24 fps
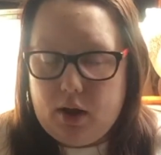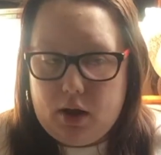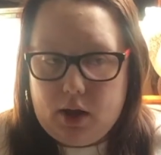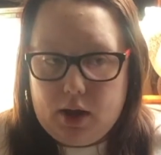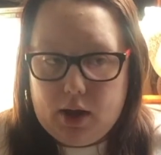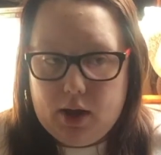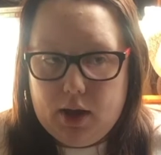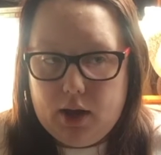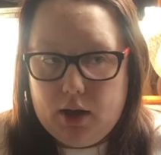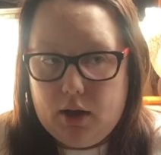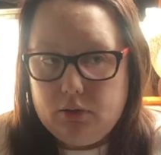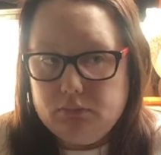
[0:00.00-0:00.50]

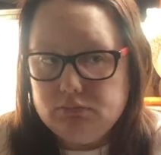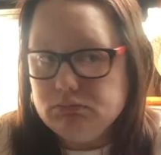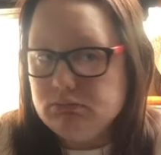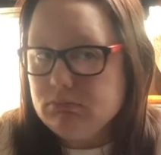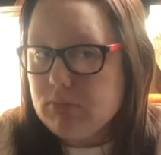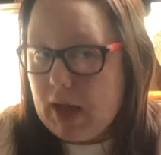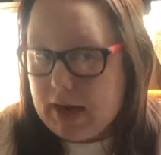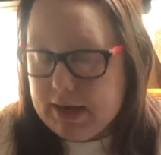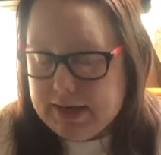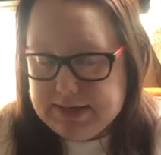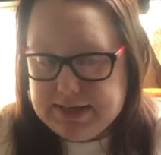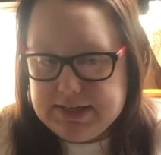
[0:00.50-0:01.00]
um,
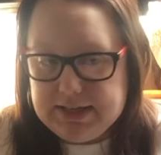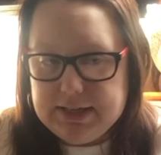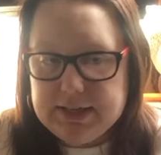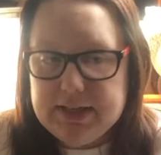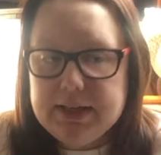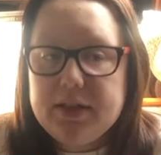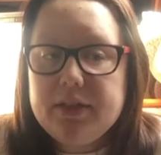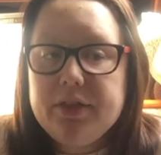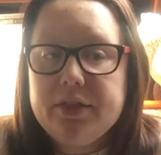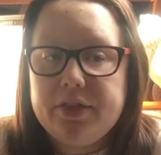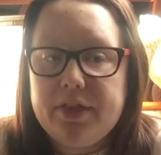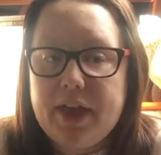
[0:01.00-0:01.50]

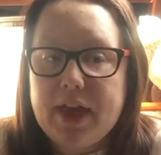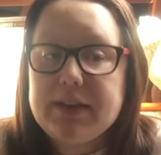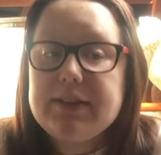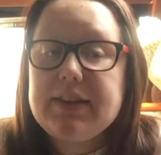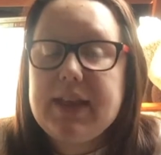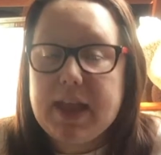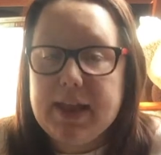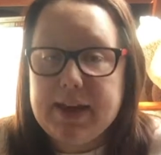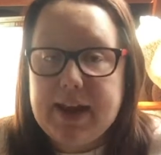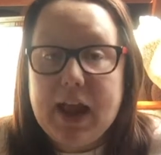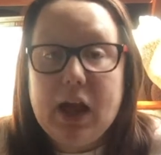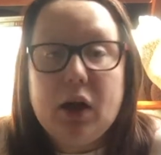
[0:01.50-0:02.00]
idea that
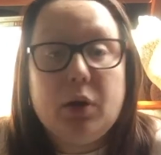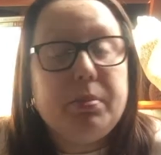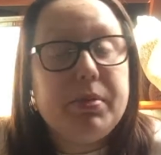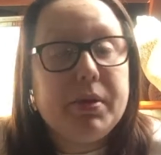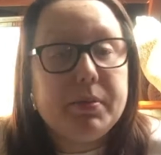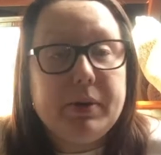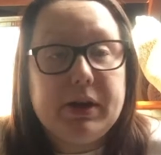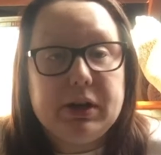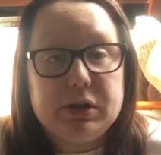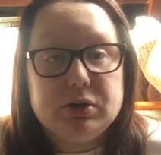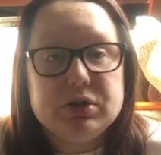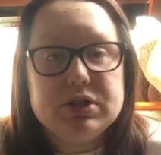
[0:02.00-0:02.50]
can help
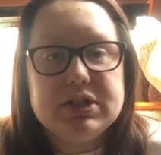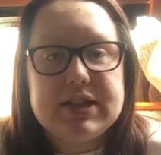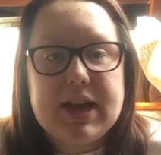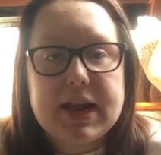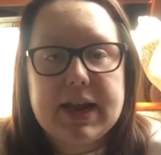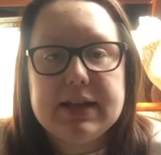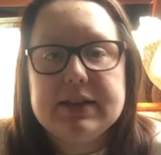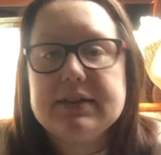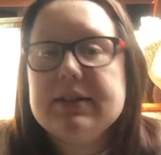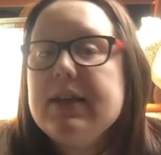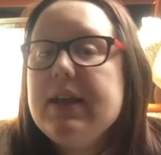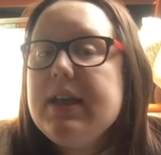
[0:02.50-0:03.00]
them
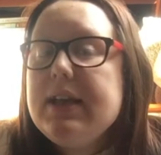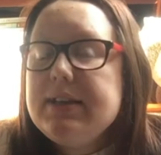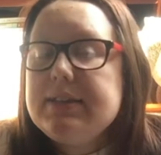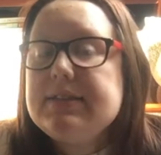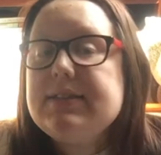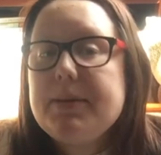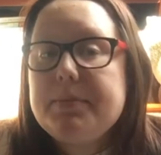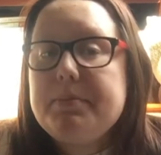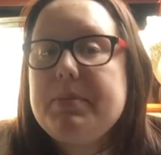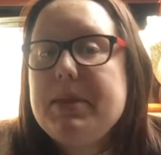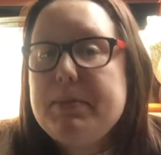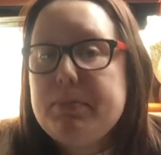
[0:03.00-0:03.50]
understand.
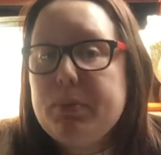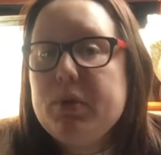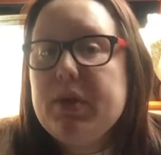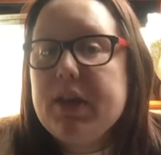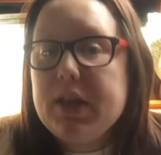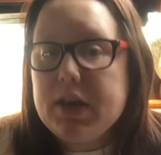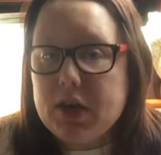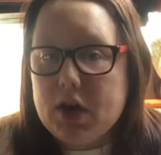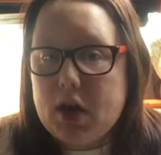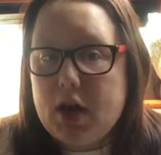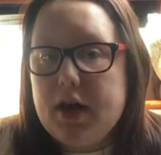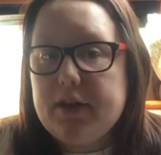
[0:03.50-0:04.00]
Some people
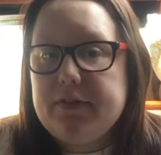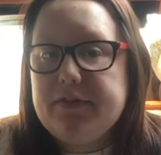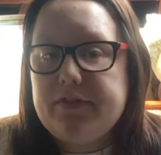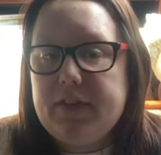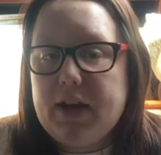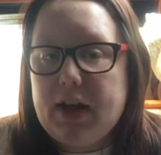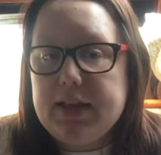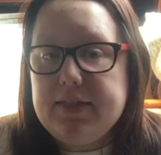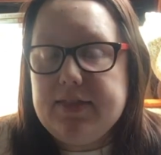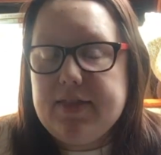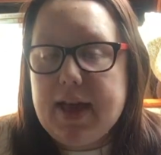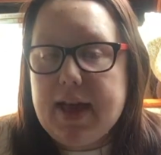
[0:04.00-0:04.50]
cannot
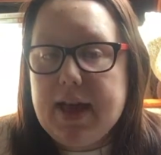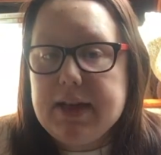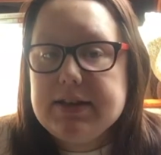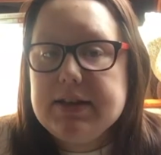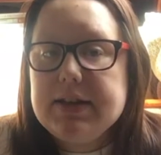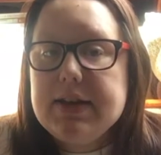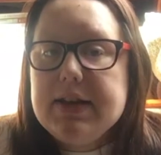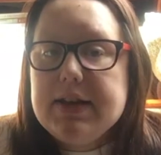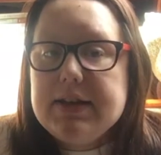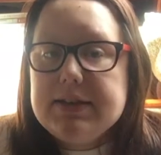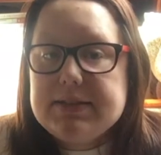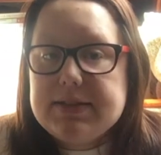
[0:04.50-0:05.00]
find that.
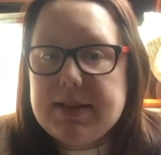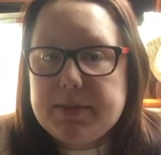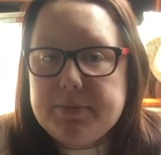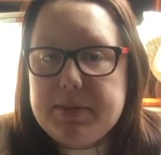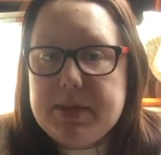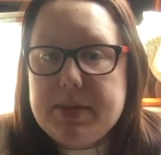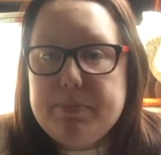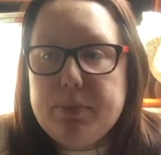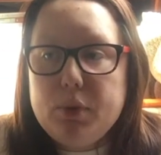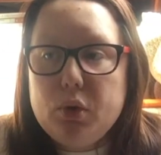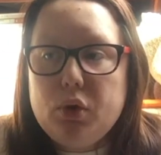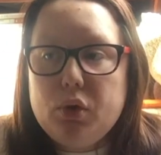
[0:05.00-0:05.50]
Some
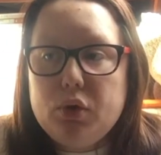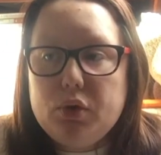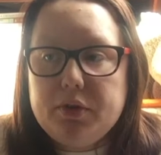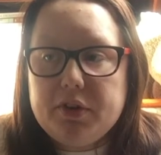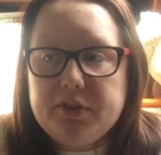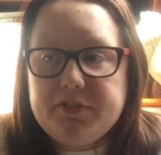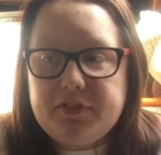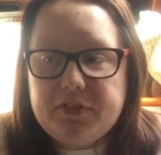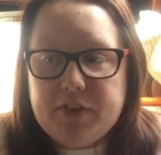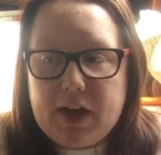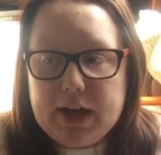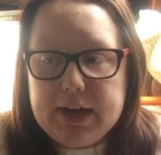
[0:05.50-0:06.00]
people
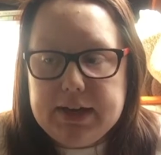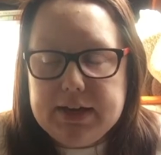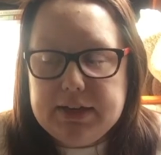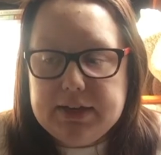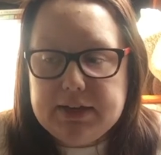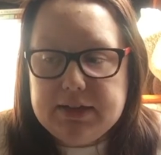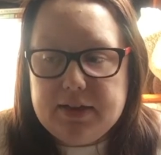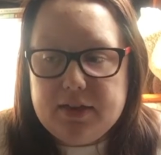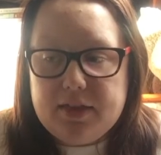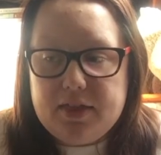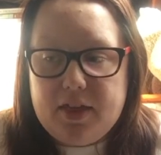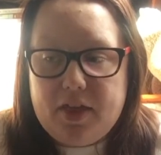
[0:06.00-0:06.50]

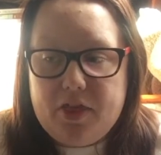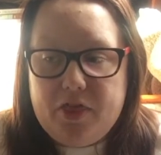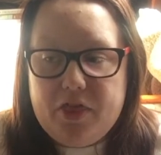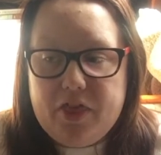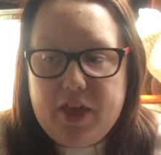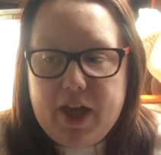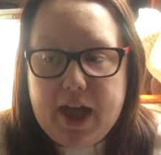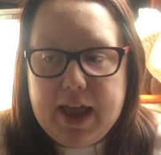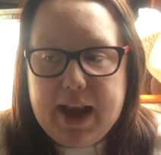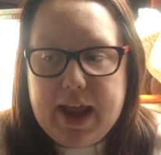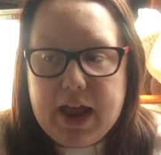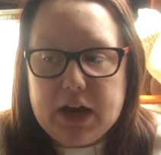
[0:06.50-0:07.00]
find that
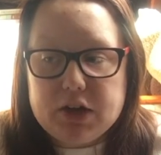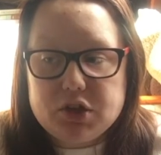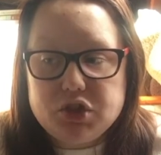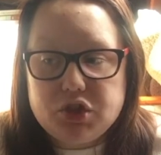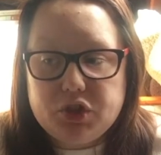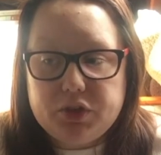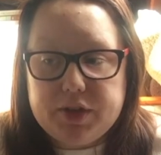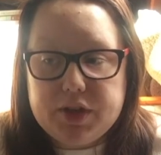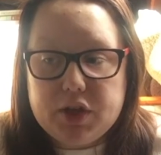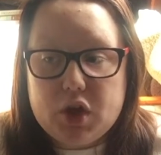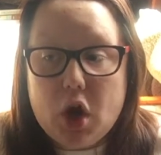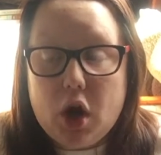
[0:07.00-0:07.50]
that
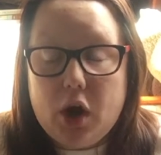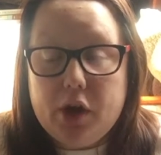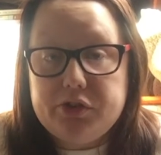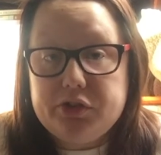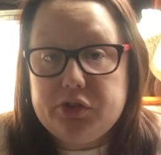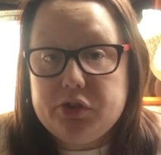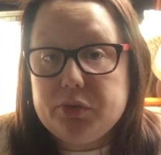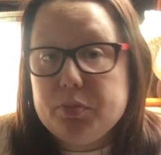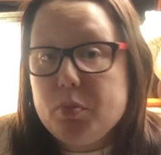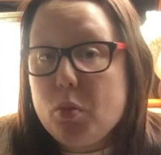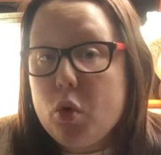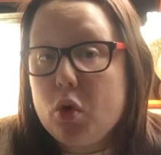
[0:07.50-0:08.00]
actually
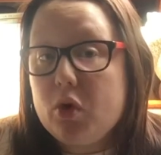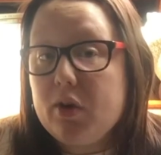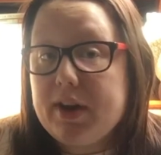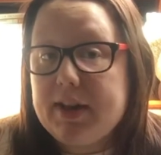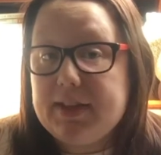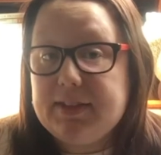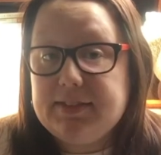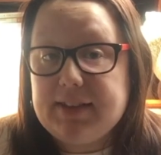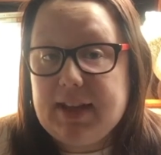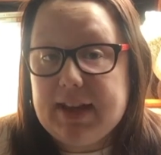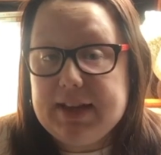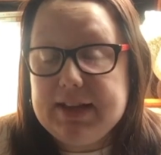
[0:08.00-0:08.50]
causes more
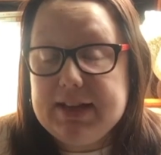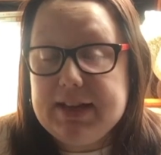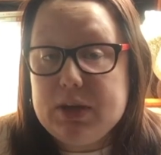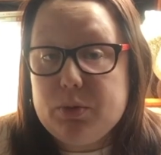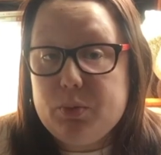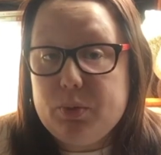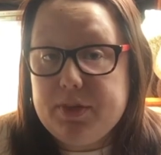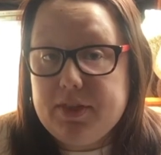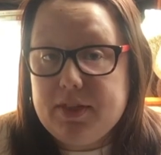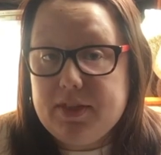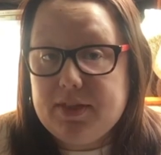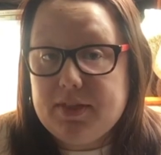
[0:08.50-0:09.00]
anxiety
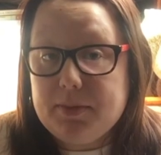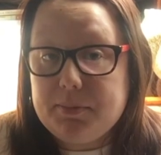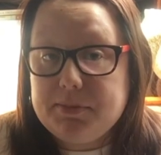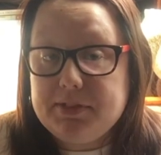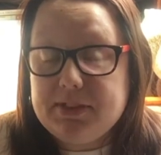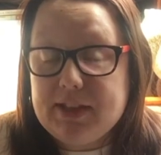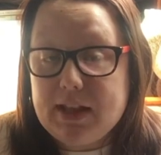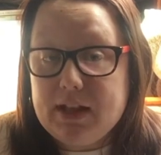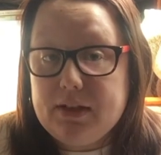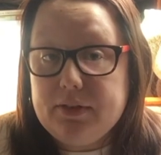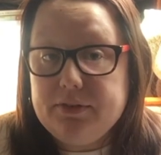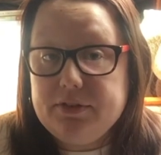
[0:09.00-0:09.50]
within
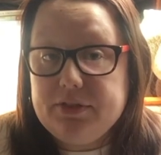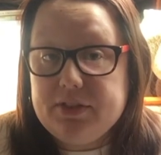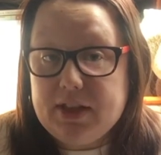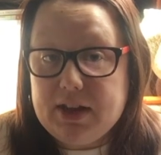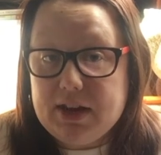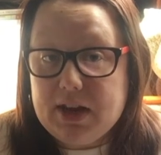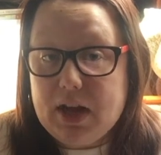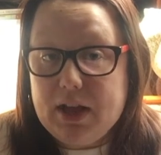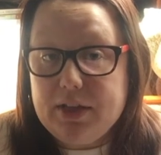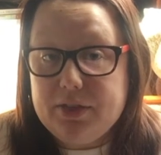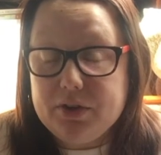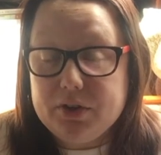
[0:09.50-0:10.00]
themselves
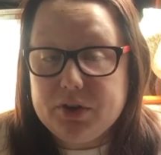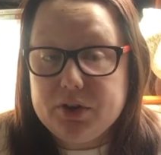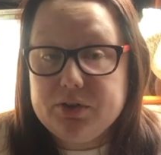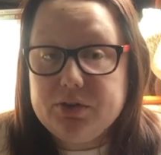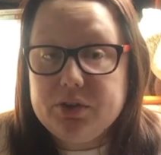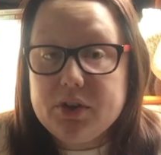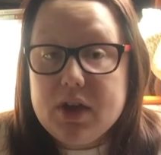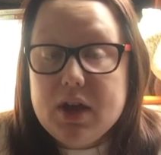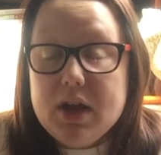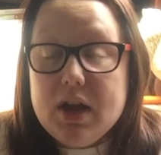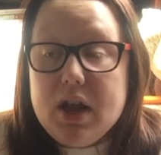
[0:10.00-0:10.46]
than others.